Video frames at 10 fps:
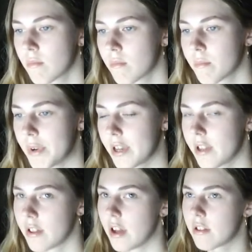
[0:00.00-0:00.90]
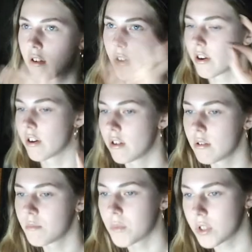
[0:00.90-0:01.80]
make not curl
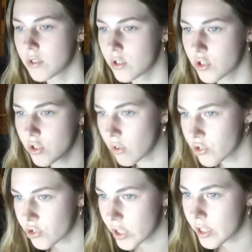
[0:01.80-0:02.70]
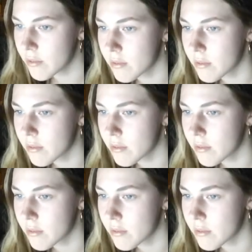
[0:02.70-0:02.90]
but just go straight.